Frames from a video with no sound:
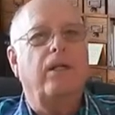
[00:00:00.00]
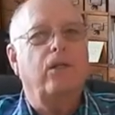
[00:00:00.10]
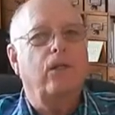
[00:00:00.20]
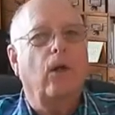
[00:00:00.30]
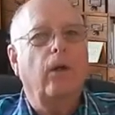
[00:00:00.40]
in
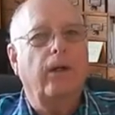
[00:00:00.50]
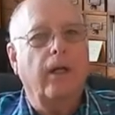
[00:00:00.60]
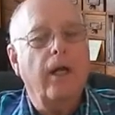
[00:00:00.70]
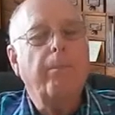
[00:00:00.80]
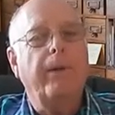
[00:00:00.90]
solar
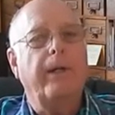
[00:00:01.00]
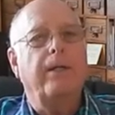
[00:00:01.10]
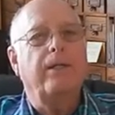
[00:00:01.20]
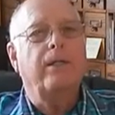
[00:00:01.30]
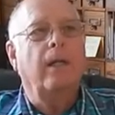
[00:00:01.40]

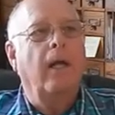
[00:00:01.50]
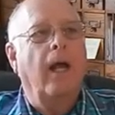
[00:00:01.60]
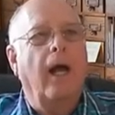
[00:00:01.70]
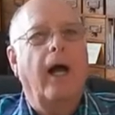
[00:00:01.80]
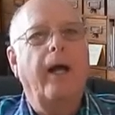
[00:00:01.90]
companies.
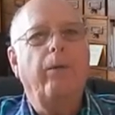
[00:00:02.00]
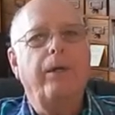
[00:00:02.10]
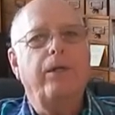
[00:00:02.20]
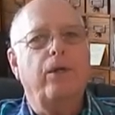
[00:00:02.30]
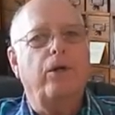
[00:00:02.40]
I
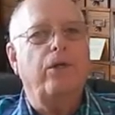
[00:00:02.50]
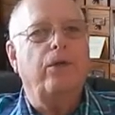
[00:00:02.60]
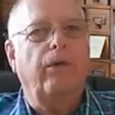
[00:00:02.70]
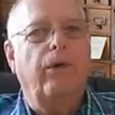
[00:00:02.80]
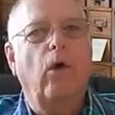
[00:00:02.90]
researched
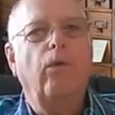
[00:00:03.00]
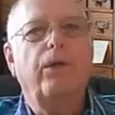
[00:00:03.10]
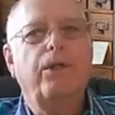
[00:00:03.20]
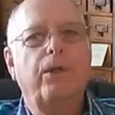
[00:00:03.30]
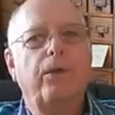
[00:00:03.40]
for over
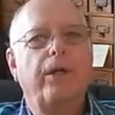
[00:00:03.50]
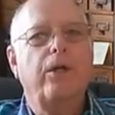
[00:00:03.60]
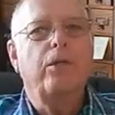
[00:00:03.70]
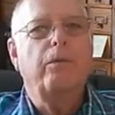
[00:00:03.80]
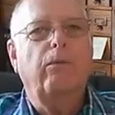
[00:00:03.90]
2
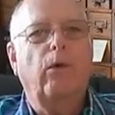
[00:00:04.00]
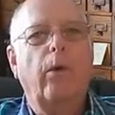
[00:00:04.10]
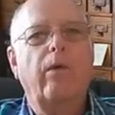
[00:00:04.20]
years before we